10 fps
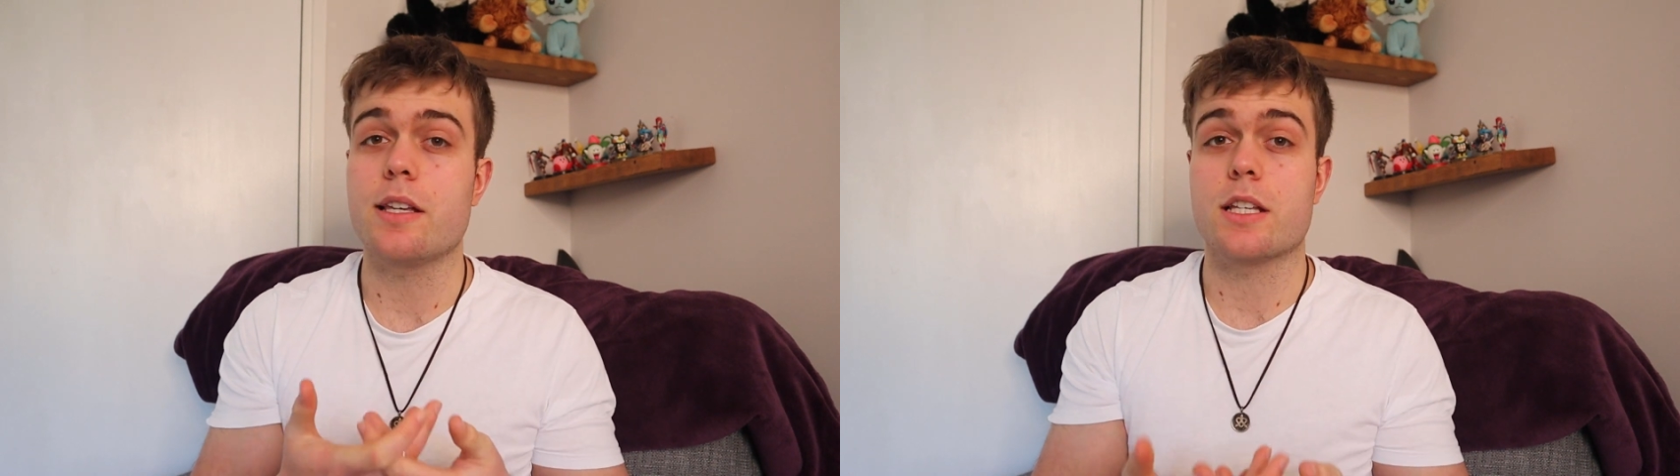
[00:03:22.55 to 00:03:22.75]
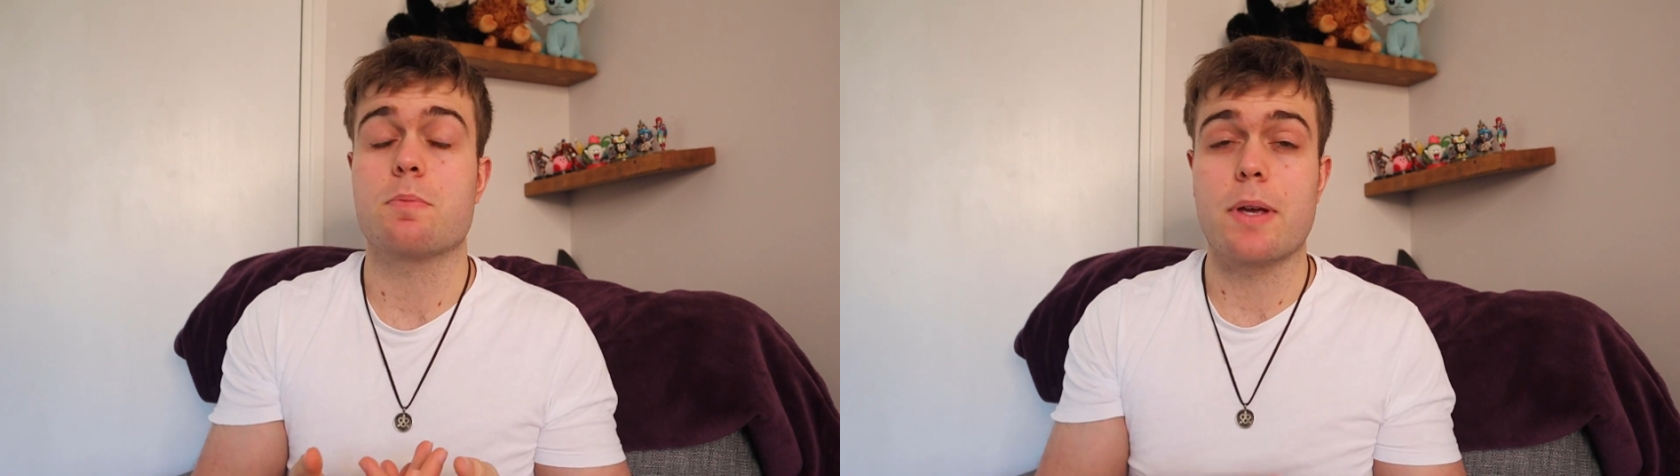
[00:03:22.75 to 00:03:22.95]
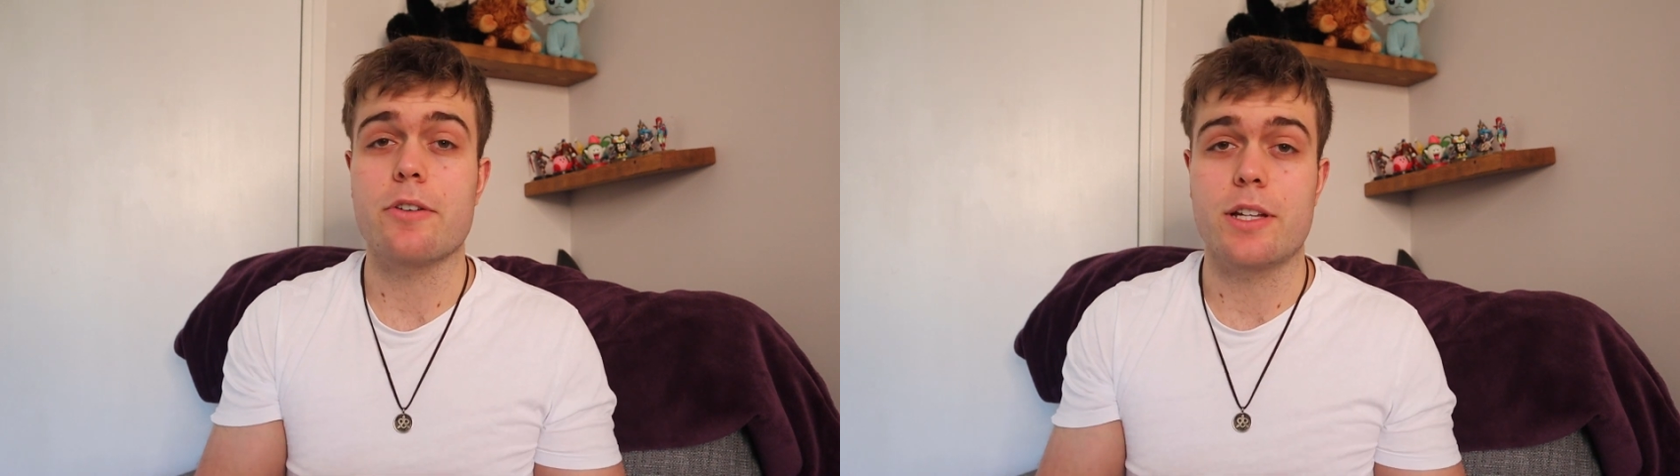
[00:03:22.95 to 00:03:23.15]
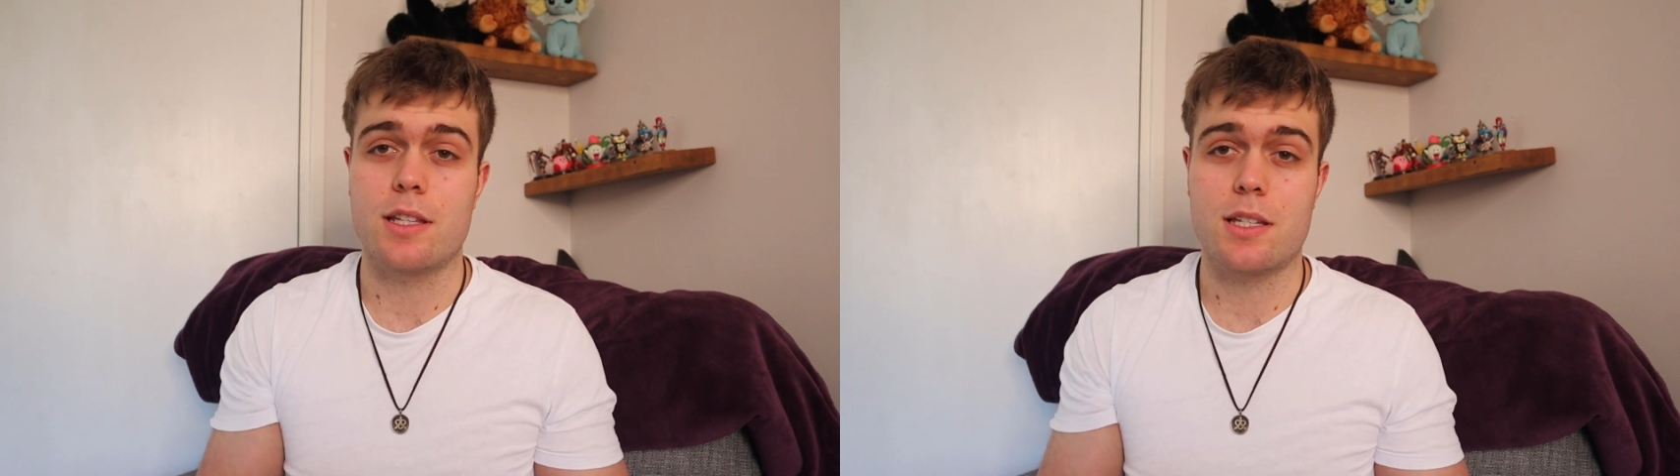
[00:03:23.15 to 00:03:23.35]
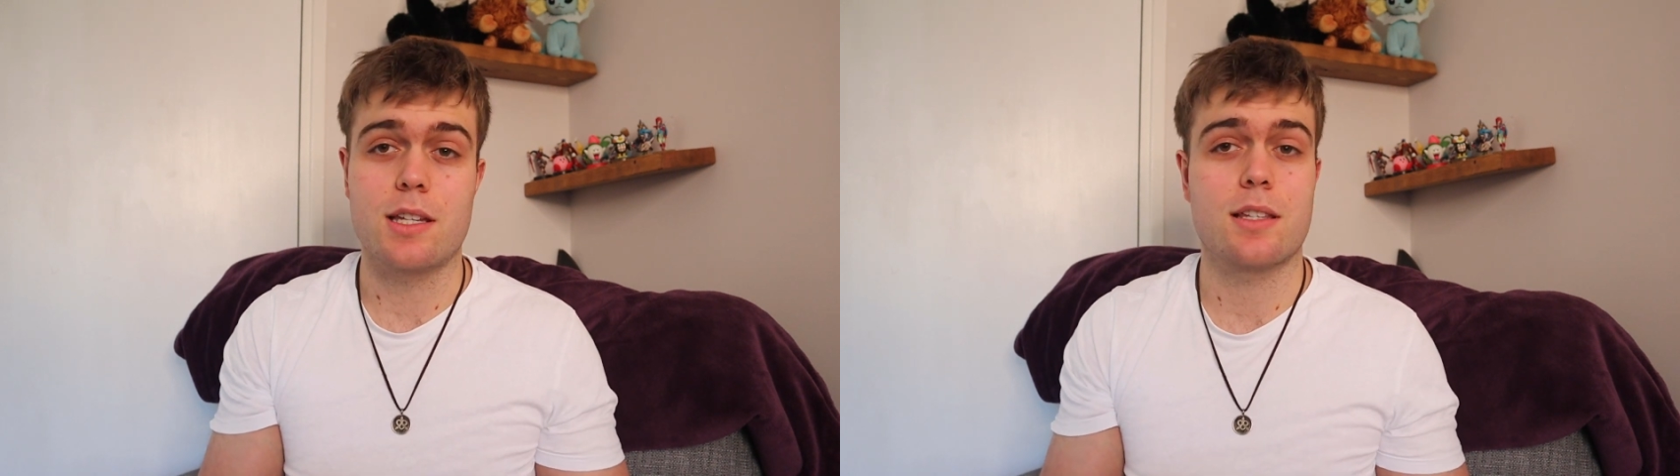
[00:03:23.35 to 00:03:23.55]

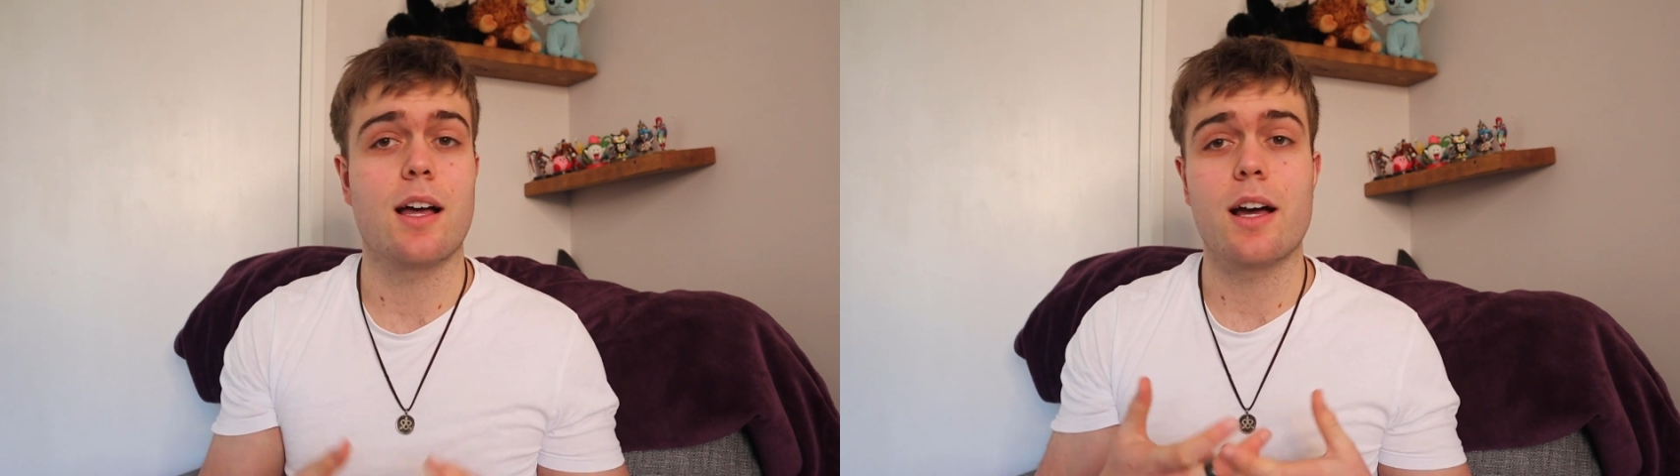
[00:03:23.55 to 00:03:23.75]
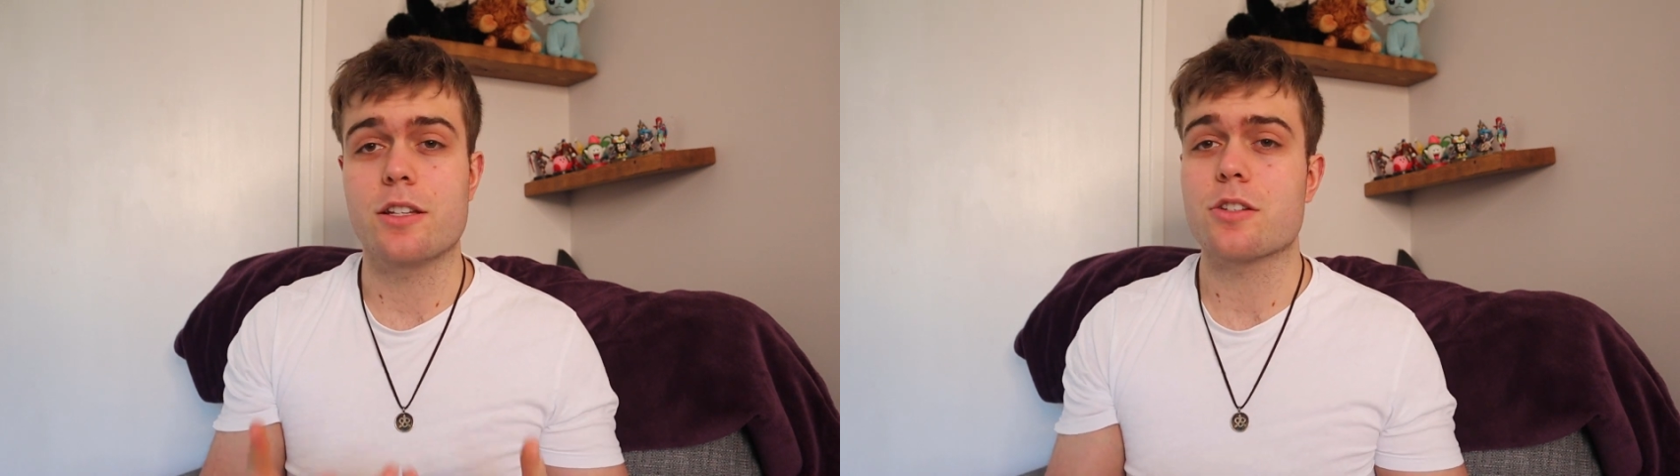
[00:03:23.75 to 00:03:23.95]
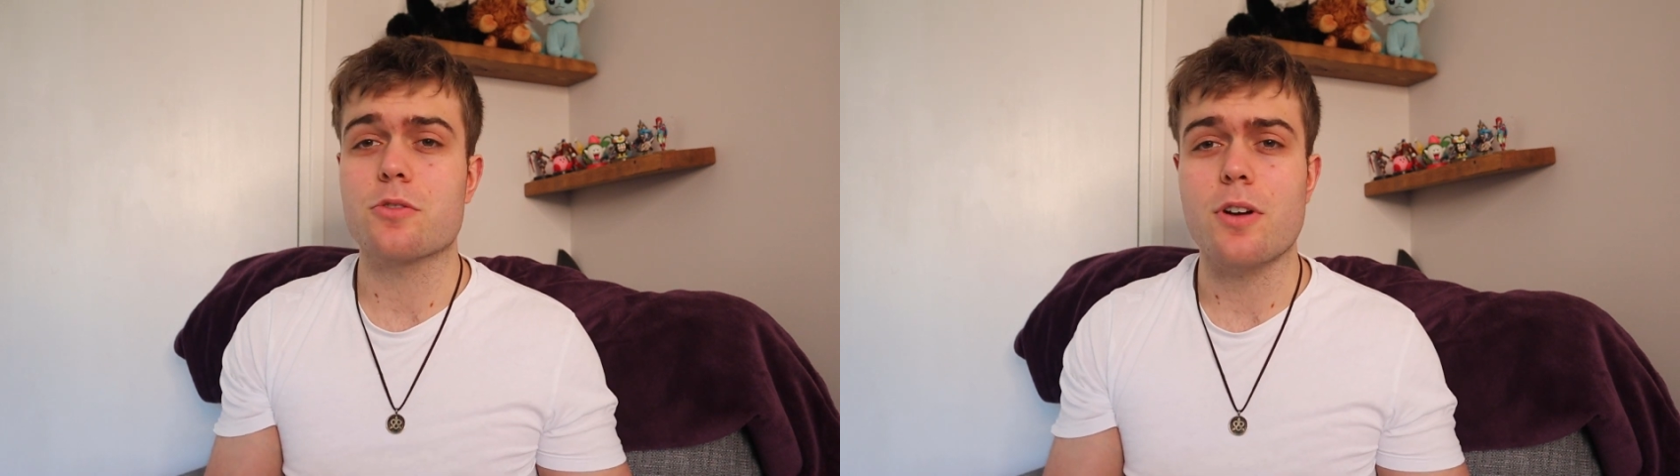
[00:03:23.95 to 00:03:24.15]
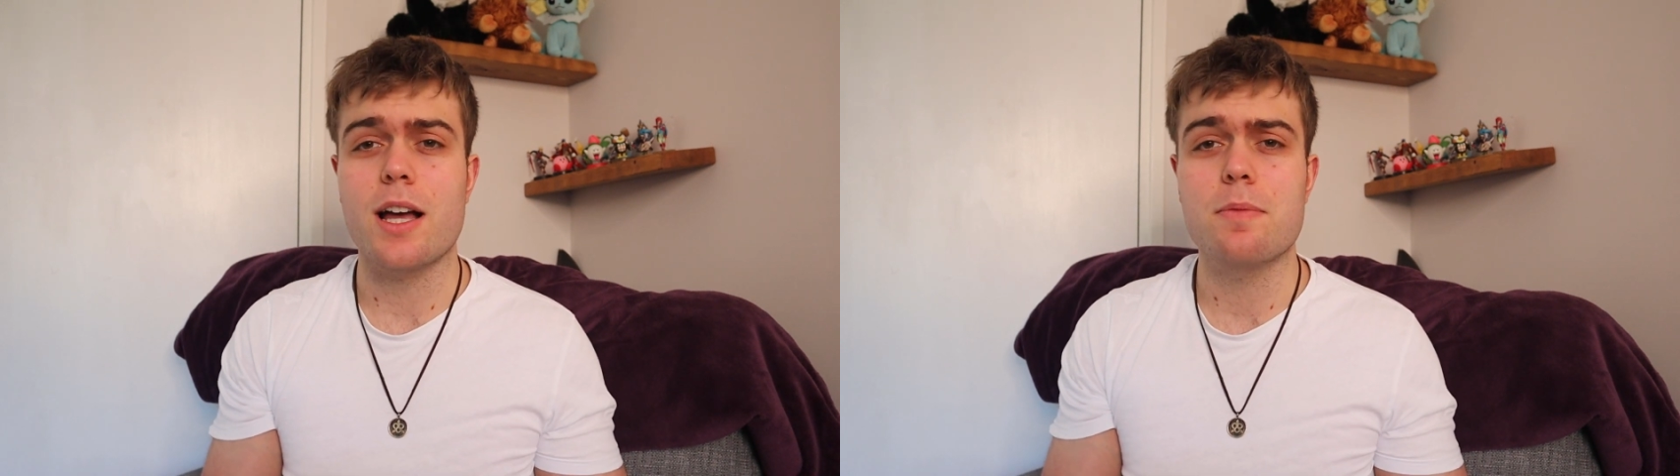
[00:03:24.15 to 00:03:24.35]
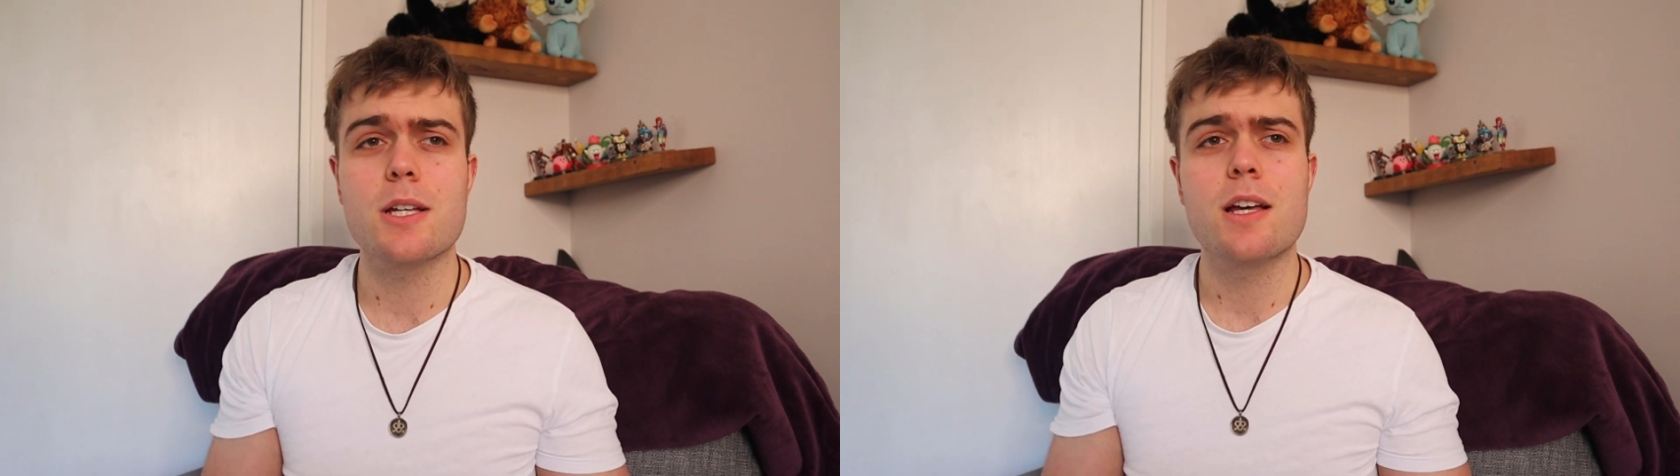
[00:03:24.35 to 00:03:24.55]
experiences that I
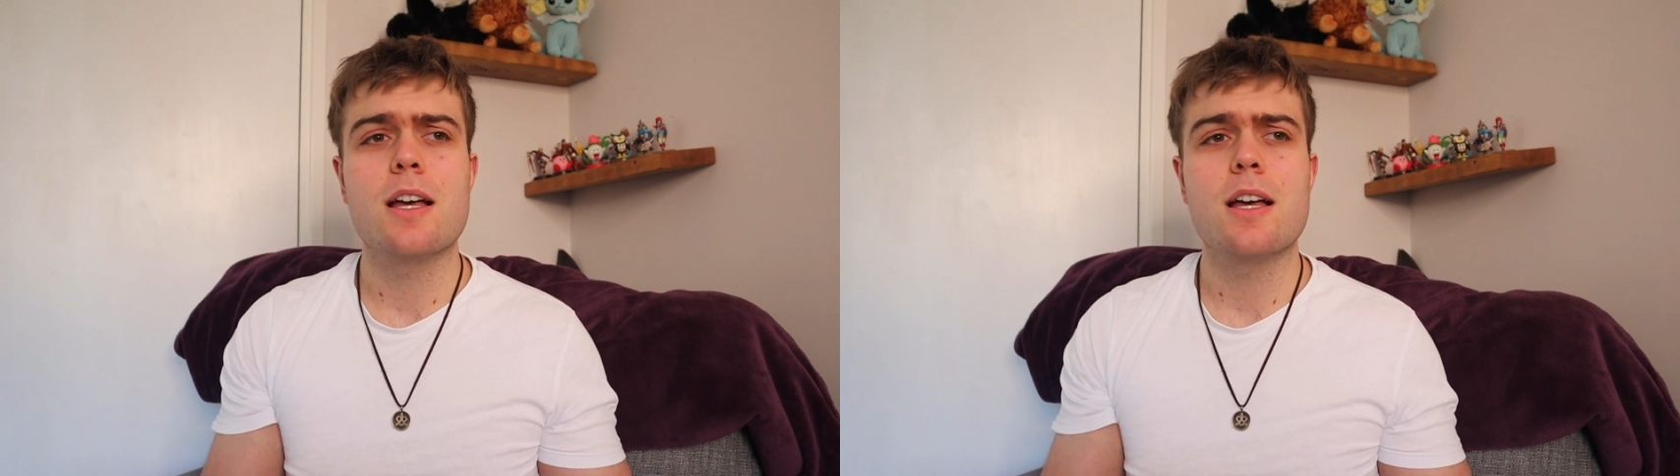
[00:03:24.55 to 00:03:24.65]
described